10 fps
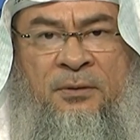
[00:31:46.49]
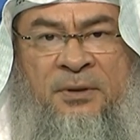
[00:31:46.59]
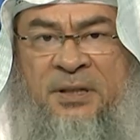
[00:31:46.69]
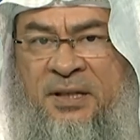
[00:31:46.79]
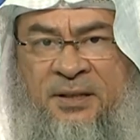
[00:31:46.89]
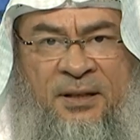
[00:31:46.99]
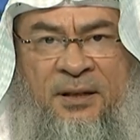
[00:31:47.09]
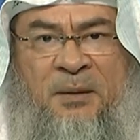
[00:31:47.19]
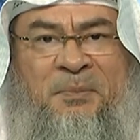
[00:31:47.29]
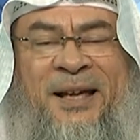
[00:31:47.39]
This is
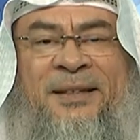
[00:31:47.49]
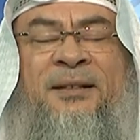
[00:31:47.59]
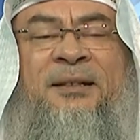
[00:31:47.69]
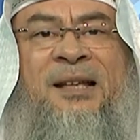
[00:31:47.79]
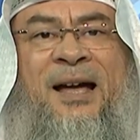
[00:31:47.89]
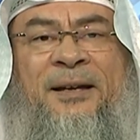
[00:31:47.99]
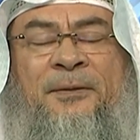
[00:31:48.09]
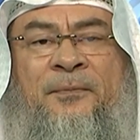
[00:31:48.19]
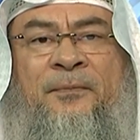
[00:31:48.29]
a blatant lie.